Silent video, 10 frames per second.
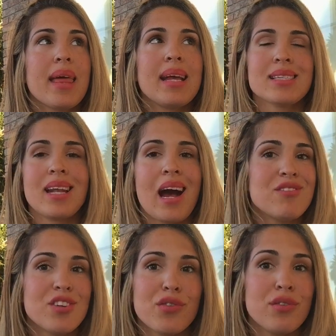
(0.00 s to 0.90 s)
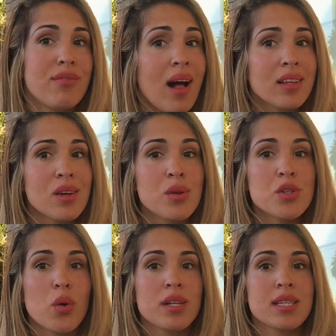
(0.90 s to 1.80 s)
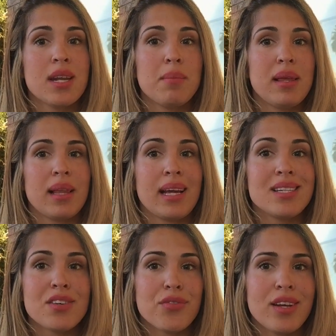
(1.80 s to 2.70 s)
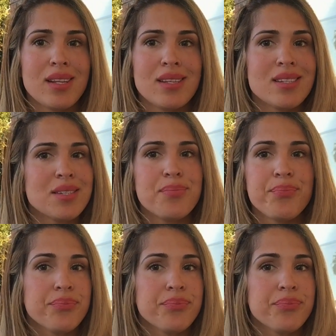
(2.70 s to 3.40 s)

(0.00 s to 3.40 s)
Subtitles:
it's going to have different values, or it's going to be like different.